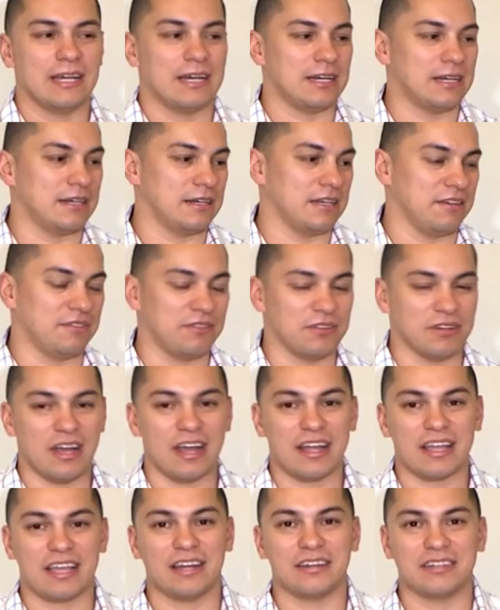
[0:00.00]
Uh, if you're
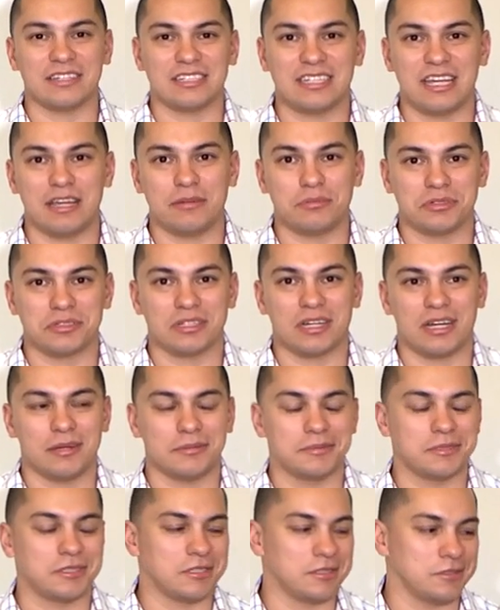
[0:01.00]
not counting
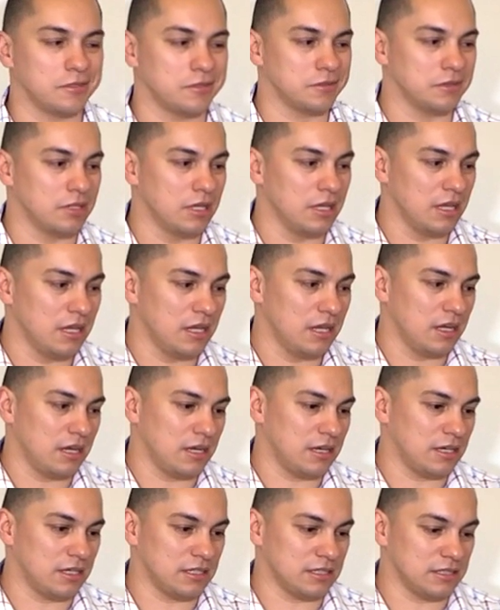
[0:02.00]
tabletops. So
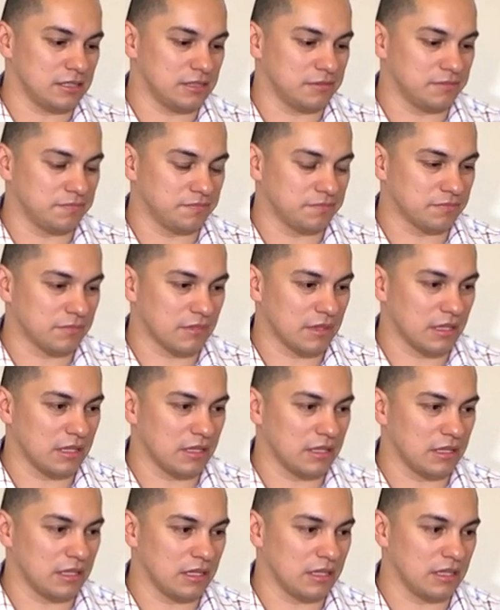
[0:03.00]
uh,
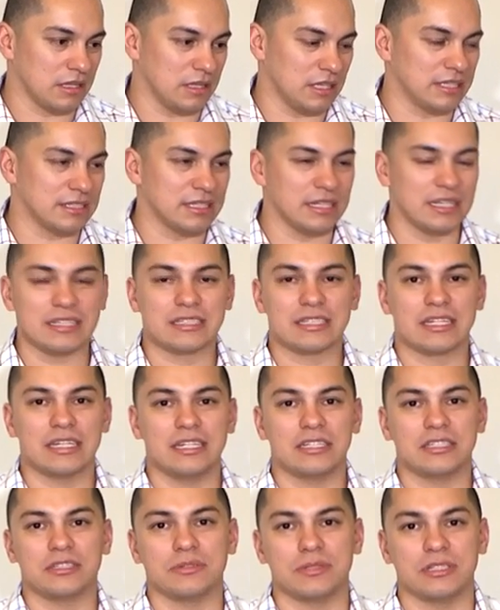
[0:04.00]
let, let's get
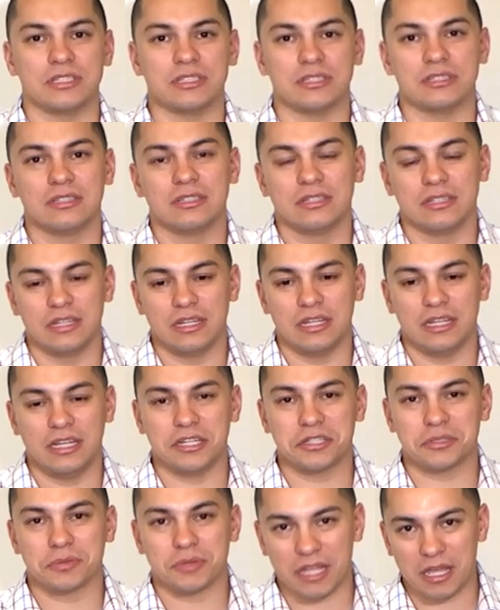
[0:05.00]
into it.
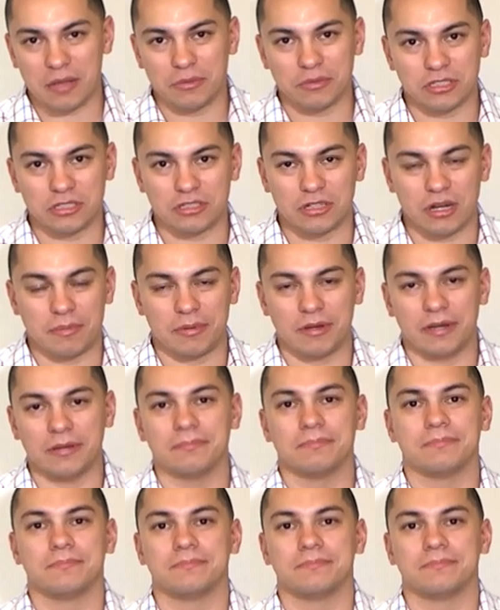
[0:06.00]
Here's what came with the tripod.